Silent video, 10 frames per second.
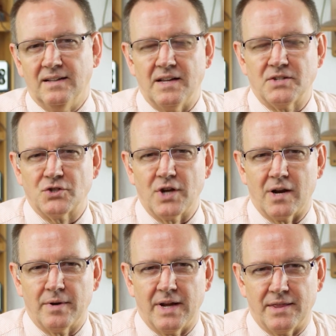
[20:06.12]
Ladies and
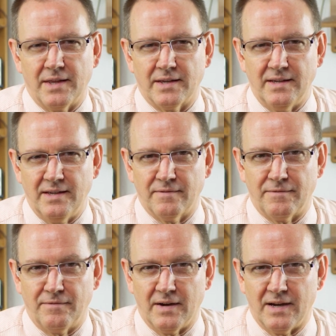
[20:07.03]
gentlemen, I think
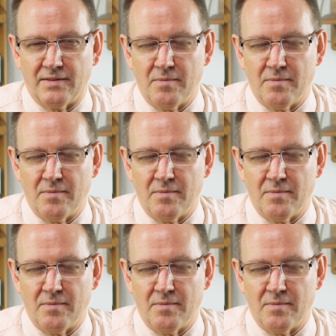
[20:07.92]
if uh,